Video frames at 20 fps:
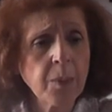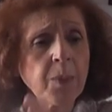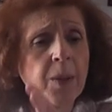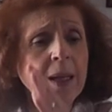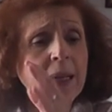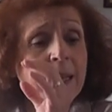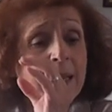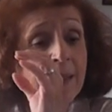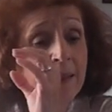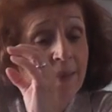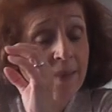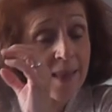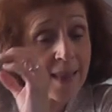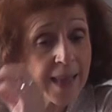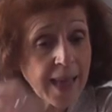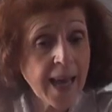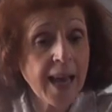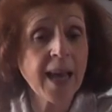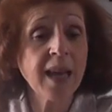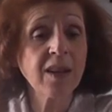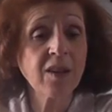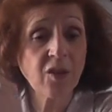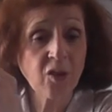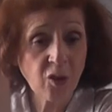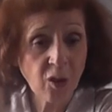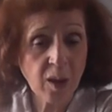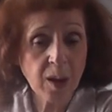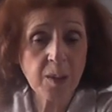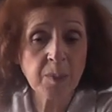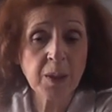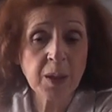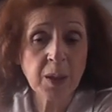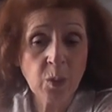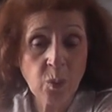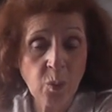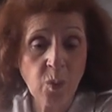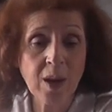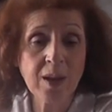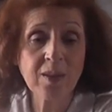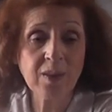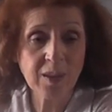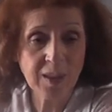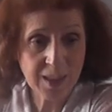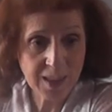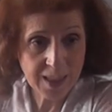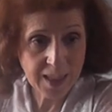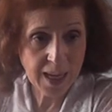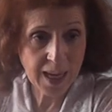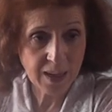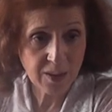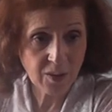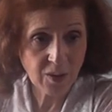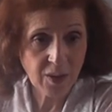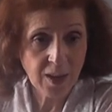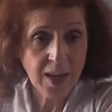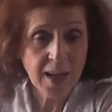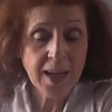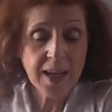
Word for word: because that timing wasn't yet.